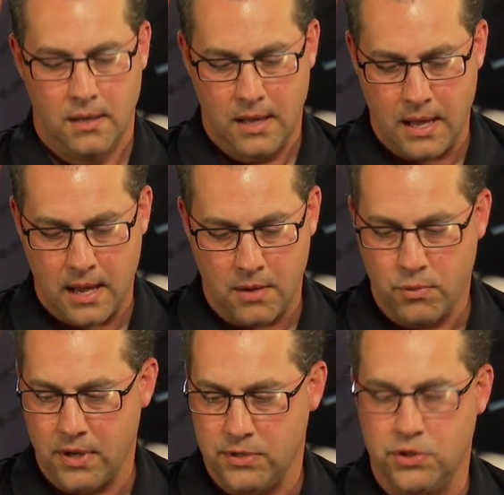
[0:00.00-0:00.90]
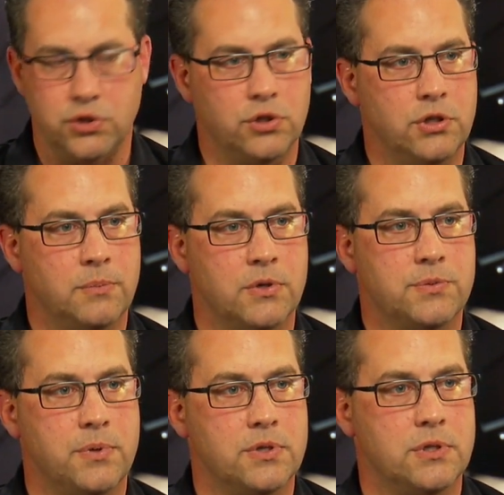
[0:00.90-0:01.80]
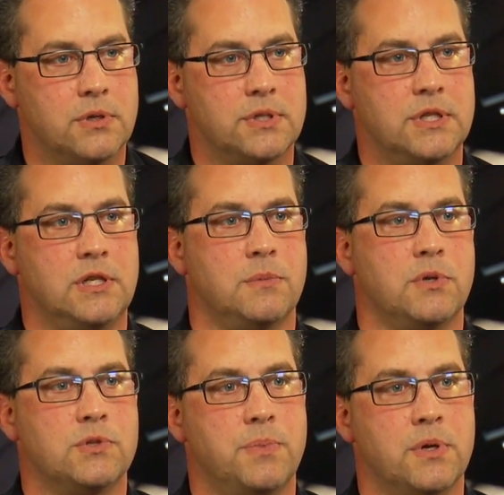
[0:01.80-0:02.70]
And whether it's a junior most person or a senior most